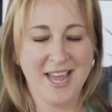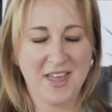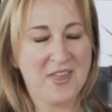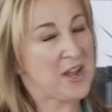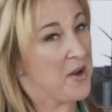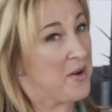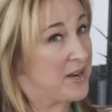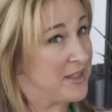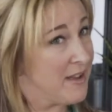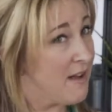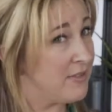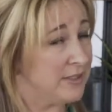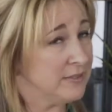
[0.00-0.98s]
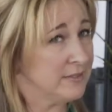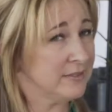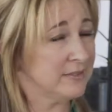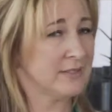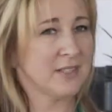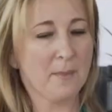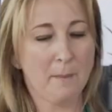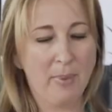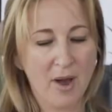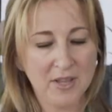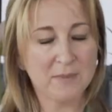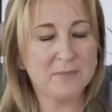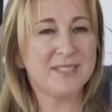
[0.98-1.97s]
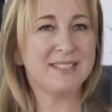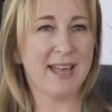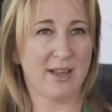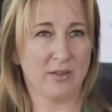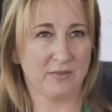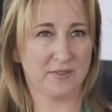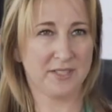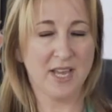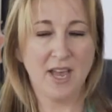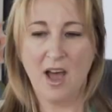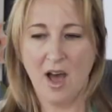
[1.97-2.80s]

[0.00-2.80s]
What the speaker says: They're going in the oven by themselves.